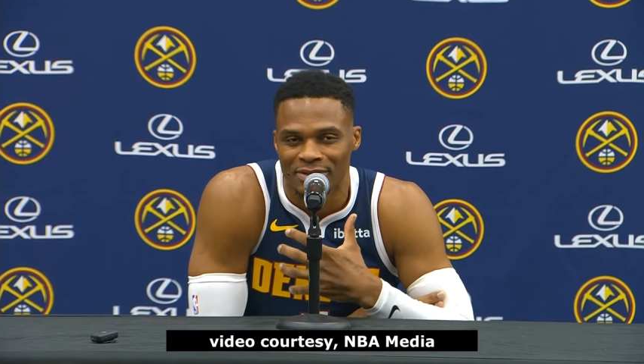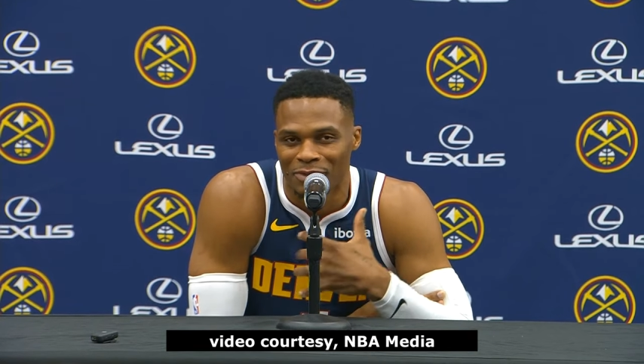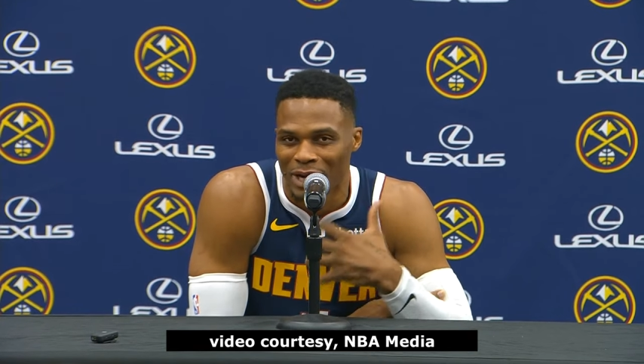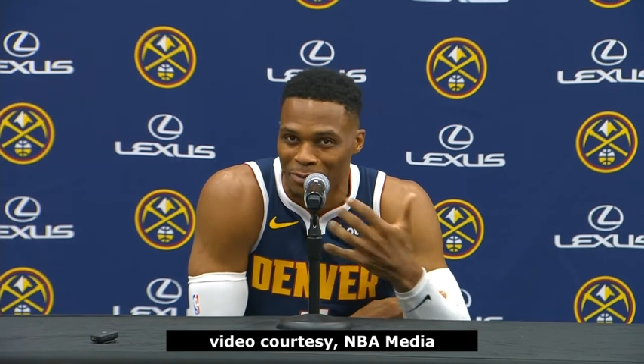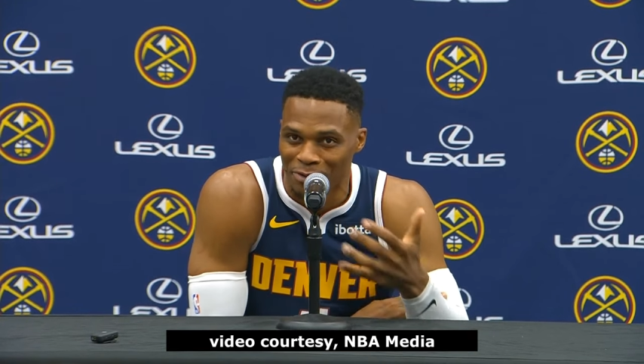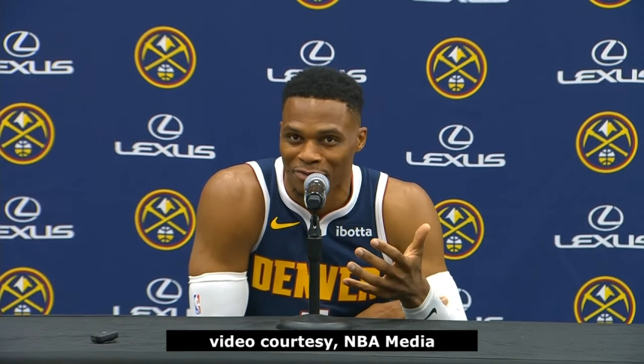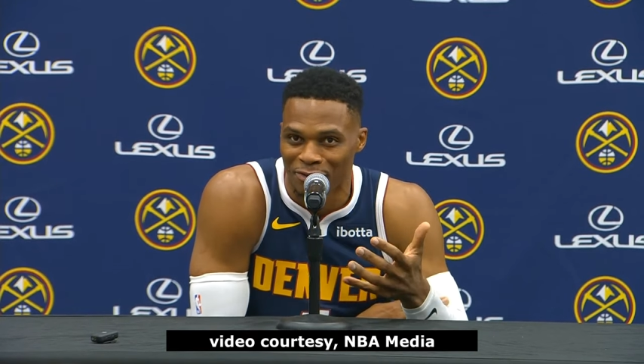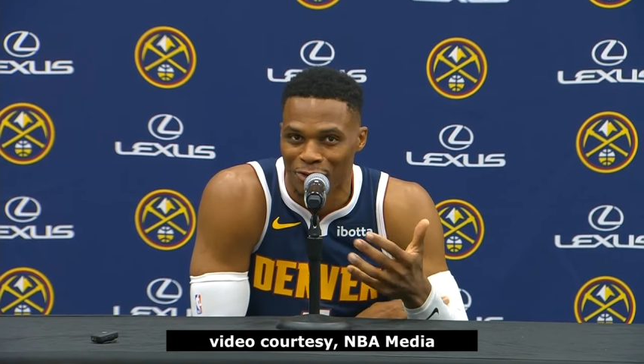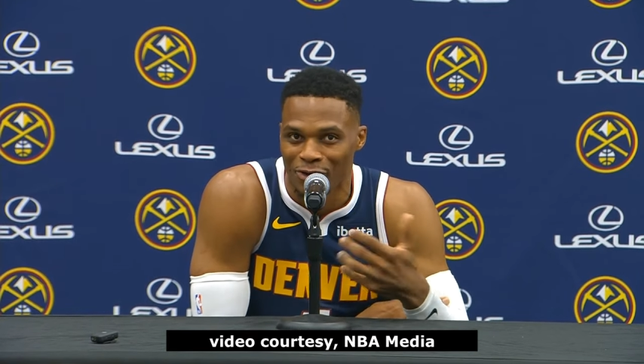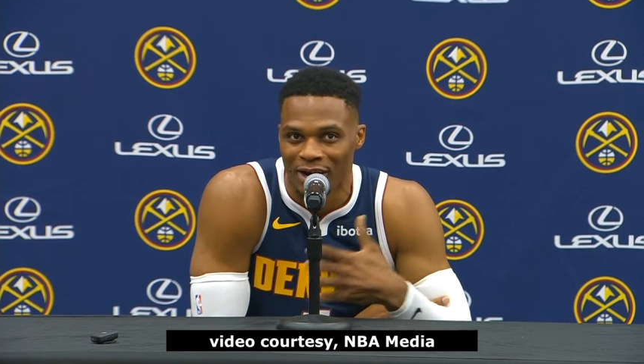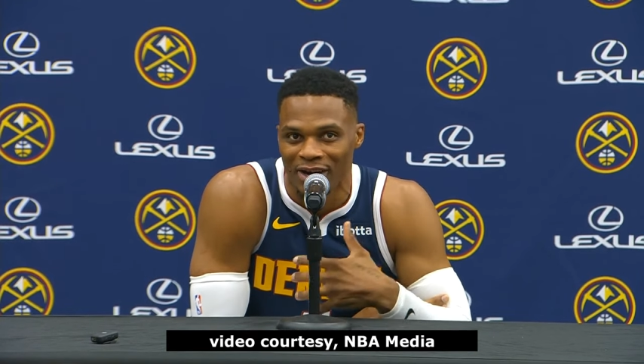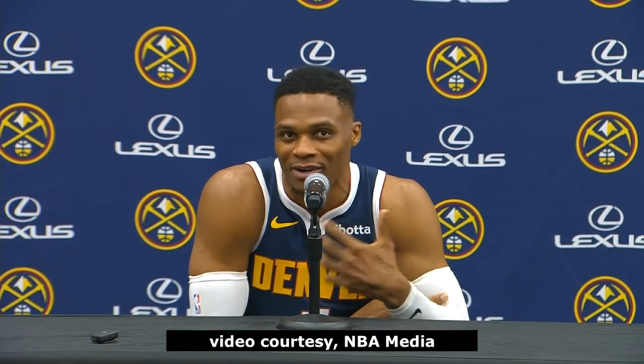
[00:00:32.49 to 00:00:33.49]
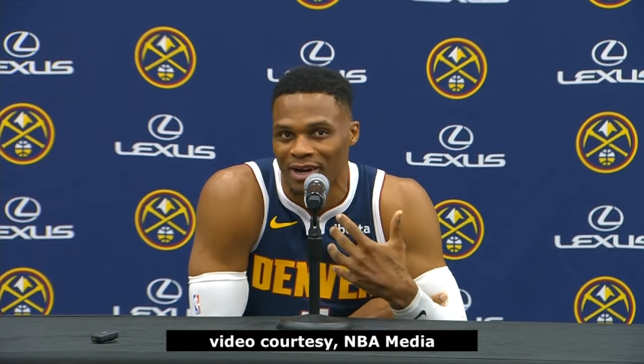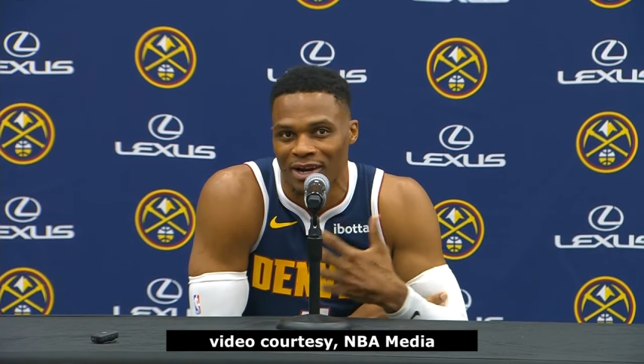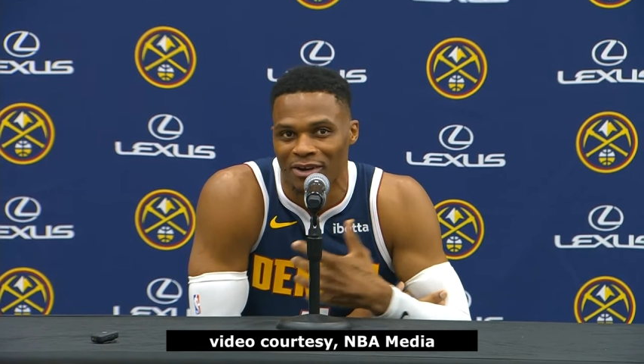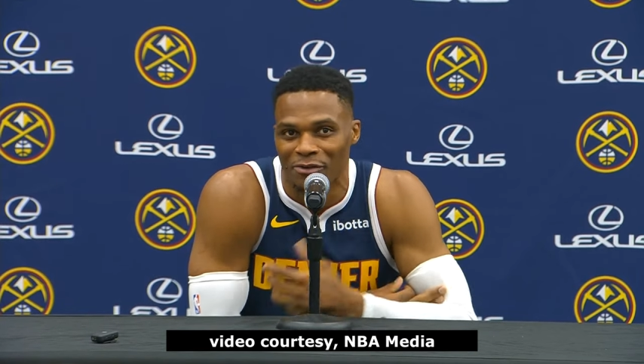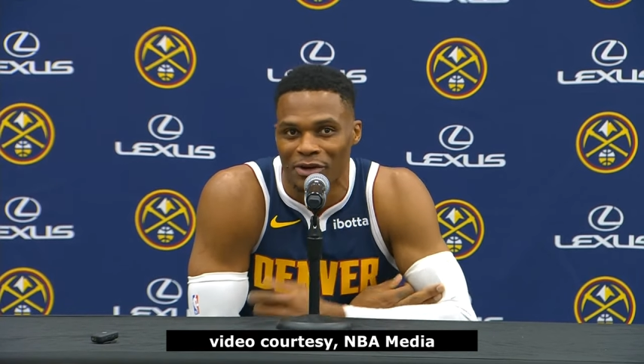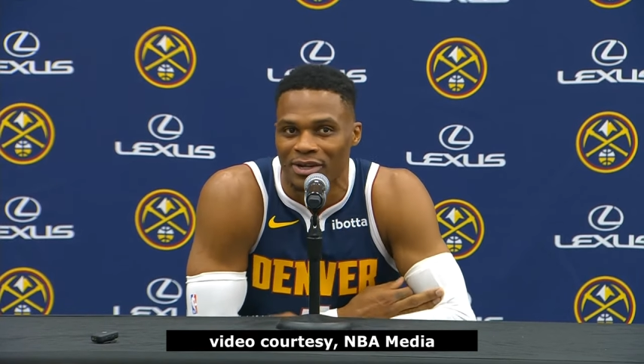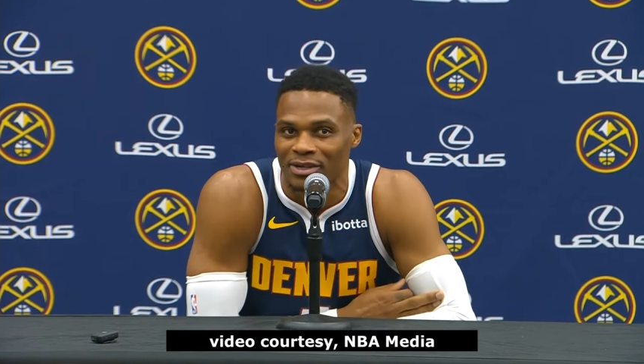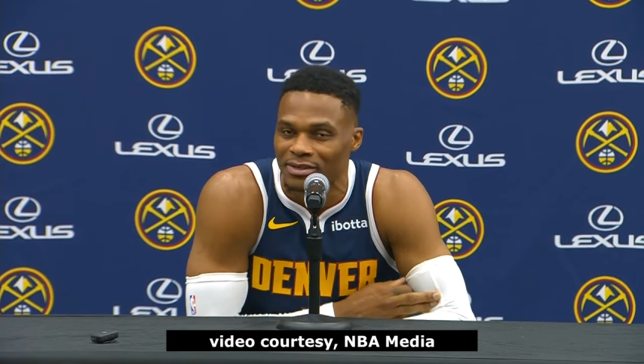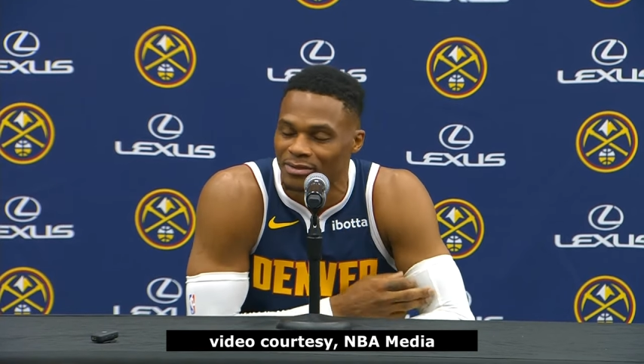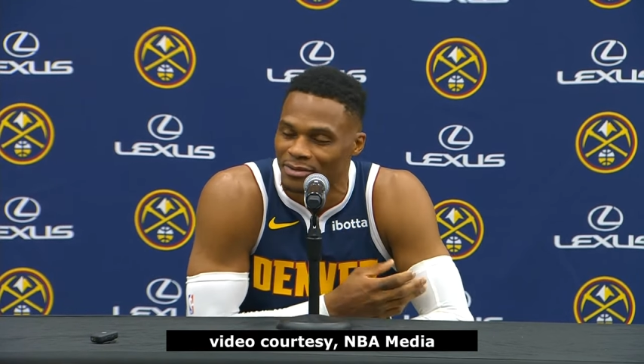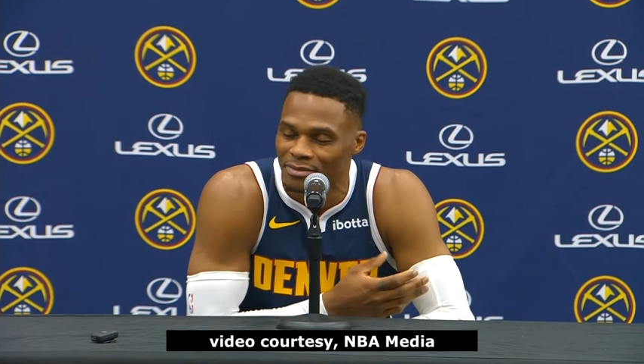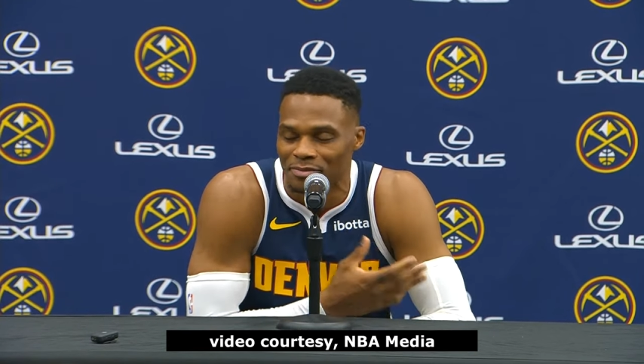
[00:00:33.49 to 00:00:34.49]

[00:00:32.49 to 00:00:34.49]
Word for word: when I'm on the floor, I don't I don't want to